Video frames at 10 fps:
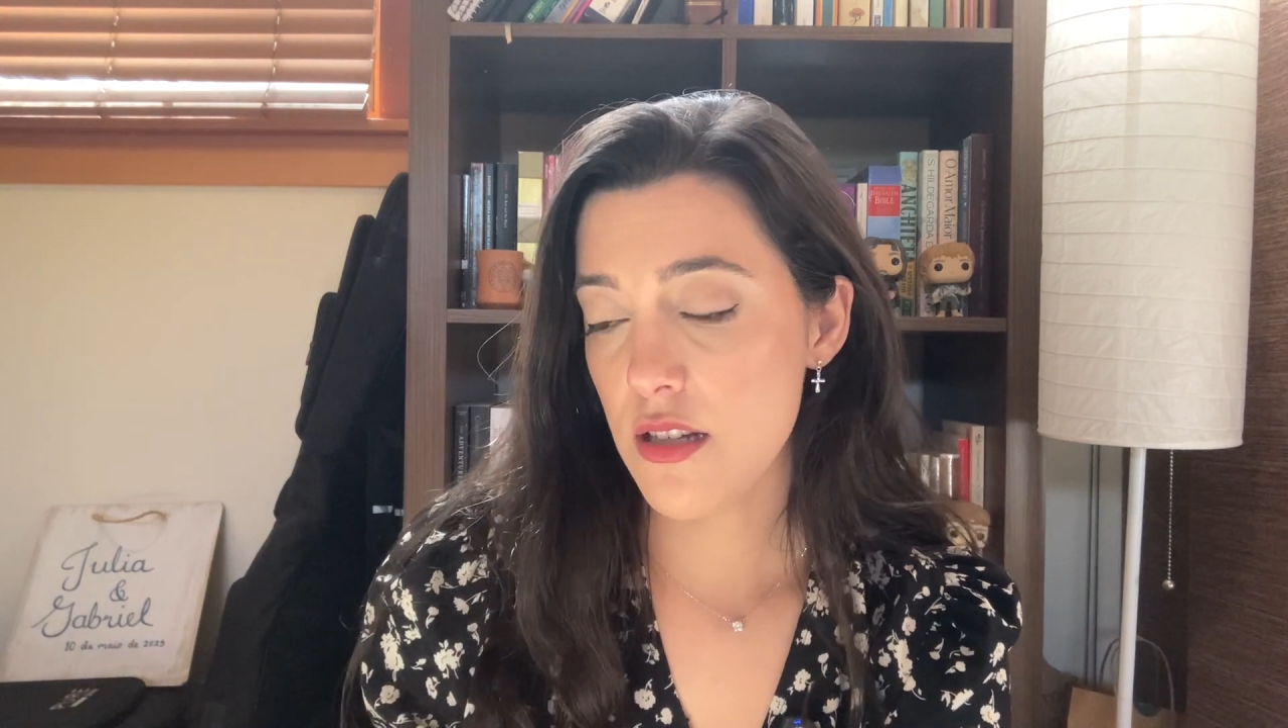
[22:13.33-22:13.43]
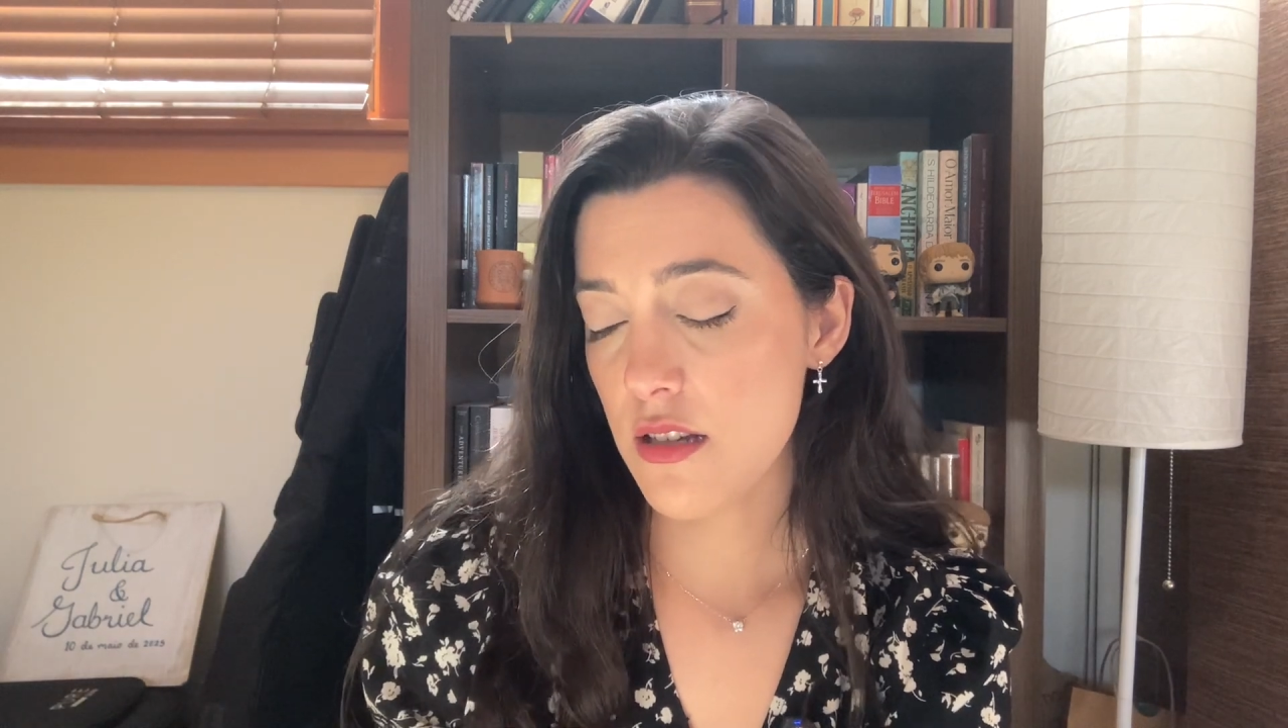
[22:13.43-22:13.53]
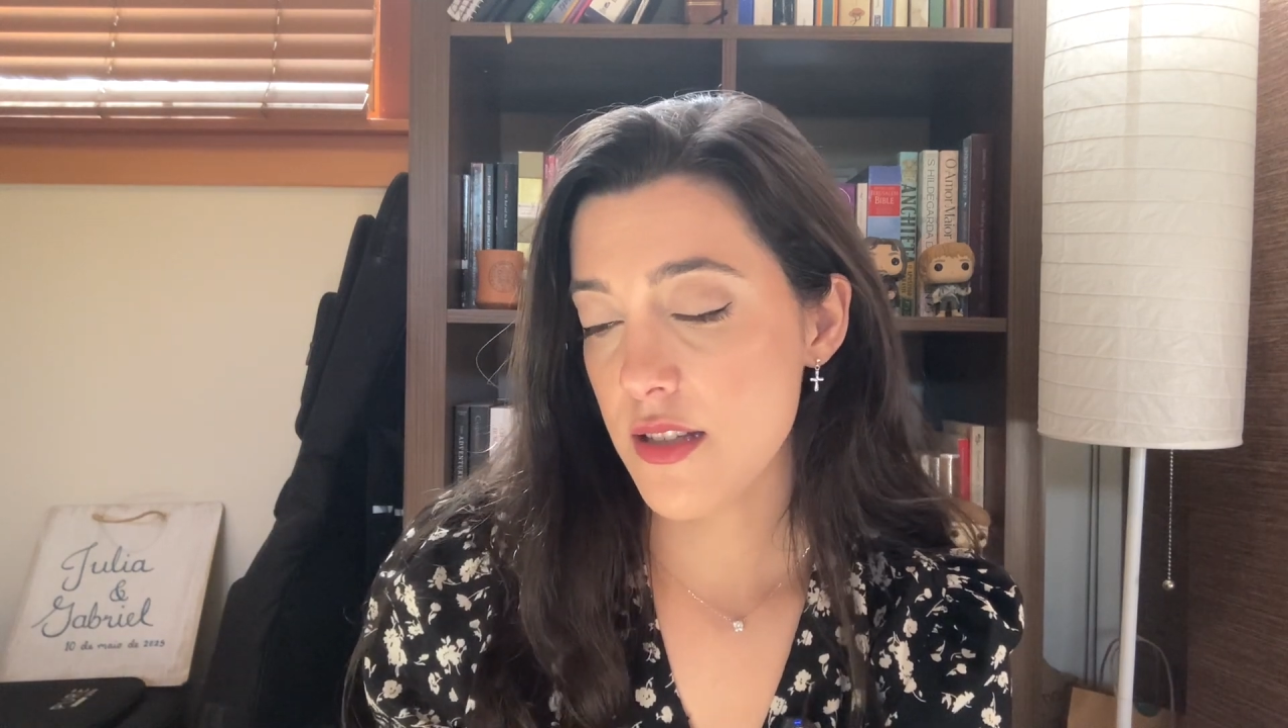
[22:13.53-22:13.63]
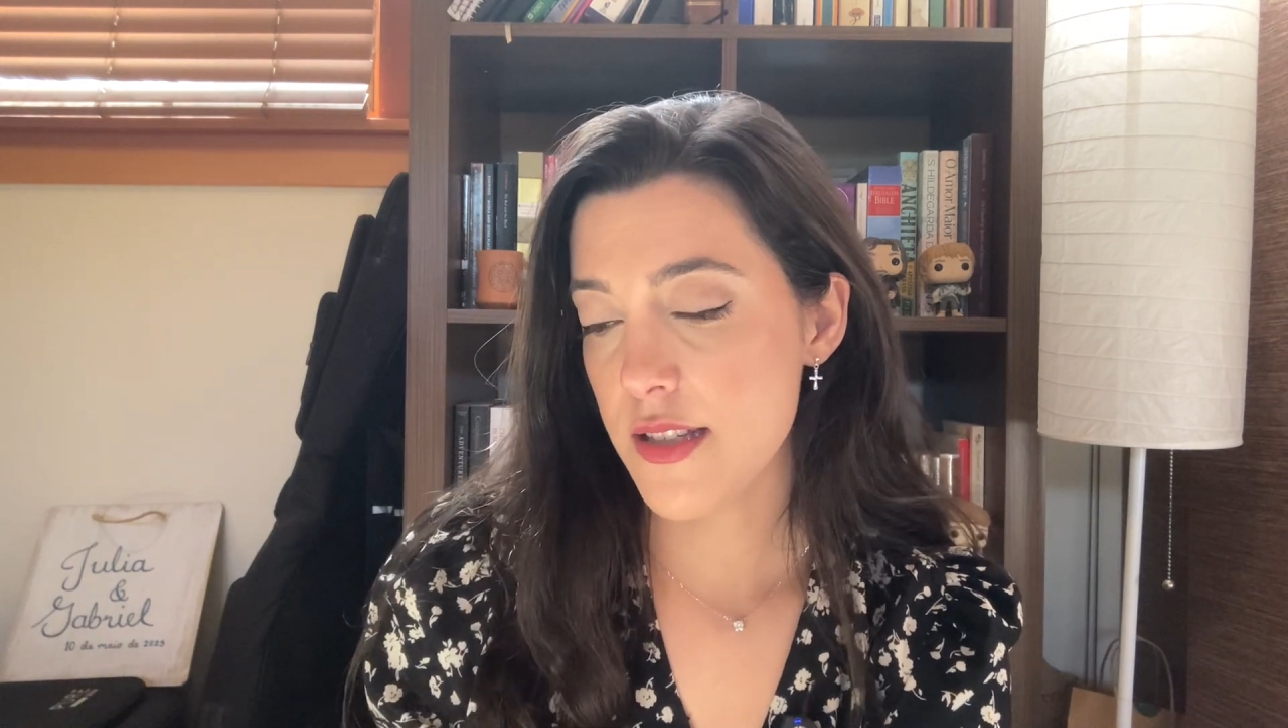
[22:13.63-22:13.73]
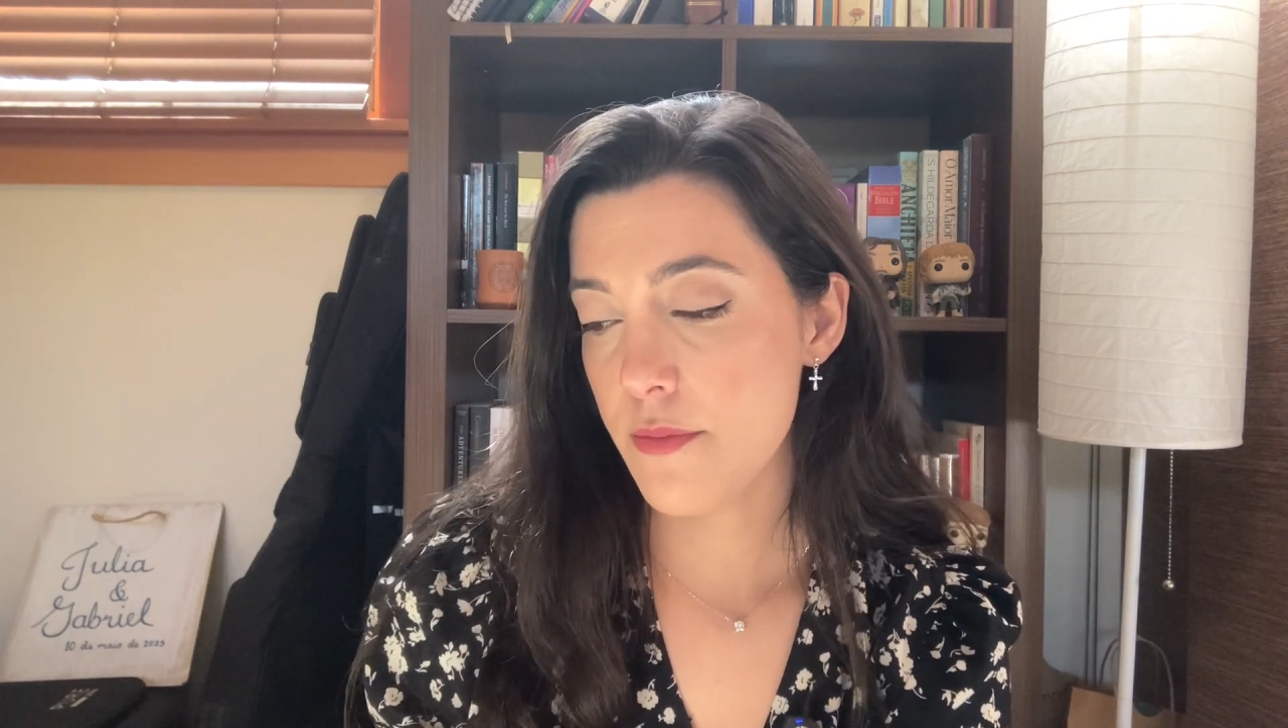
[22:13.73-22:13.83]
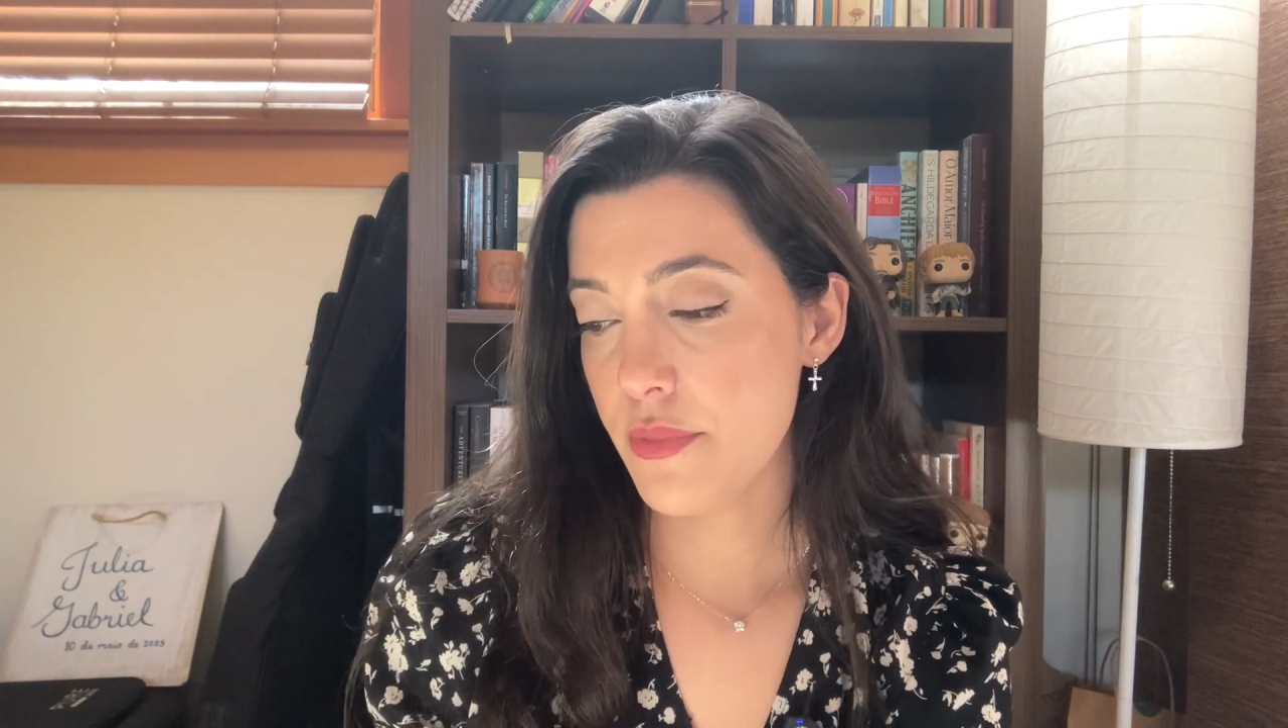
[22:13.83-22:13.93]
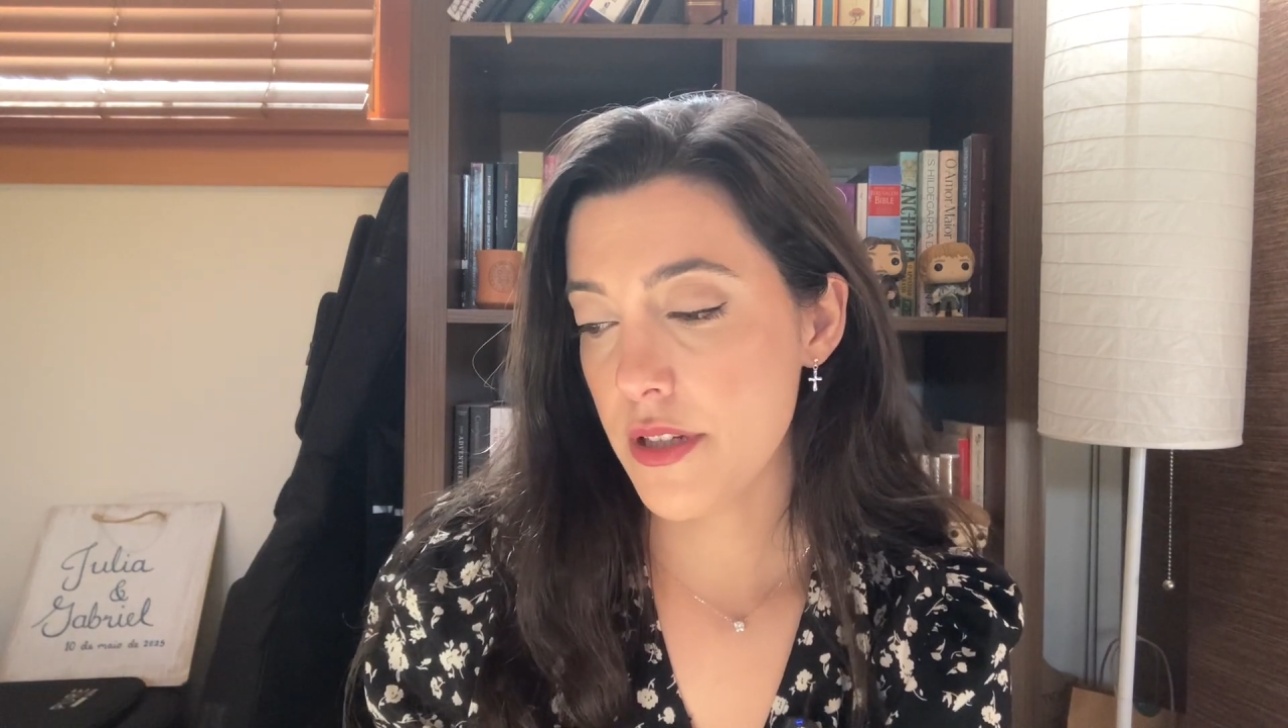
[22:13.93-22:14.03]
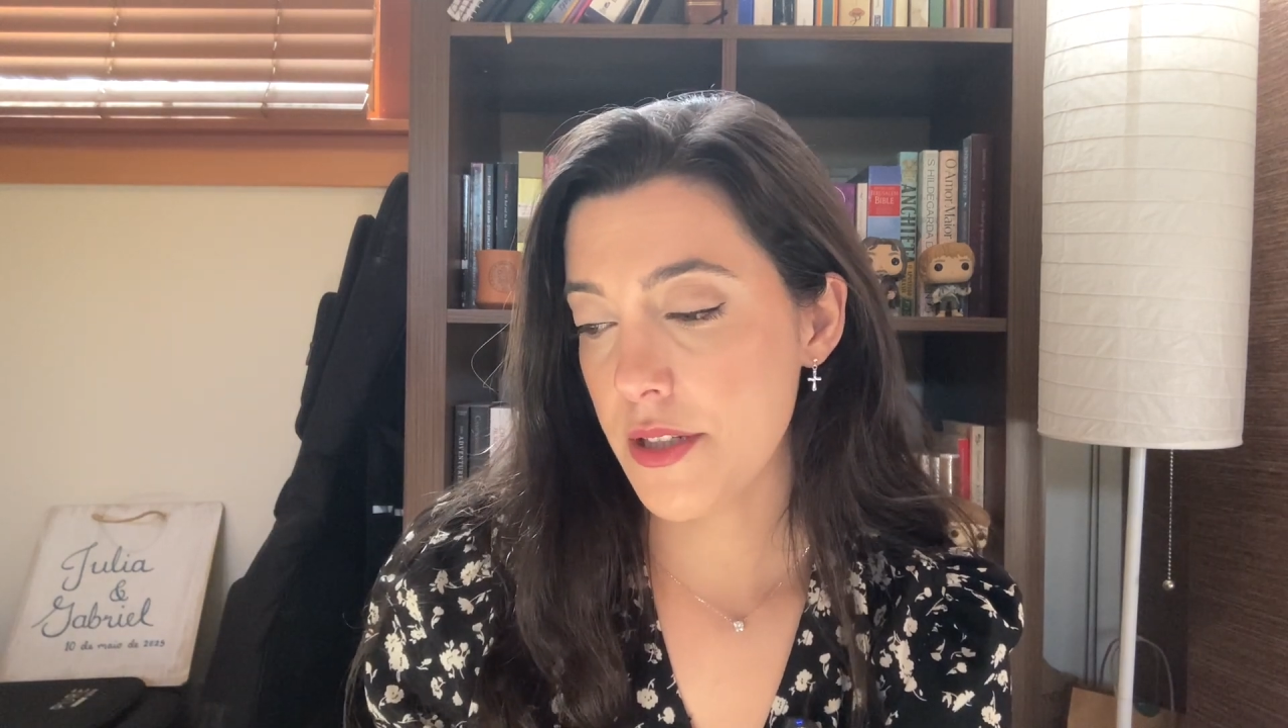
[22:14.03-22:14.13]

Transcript: ends up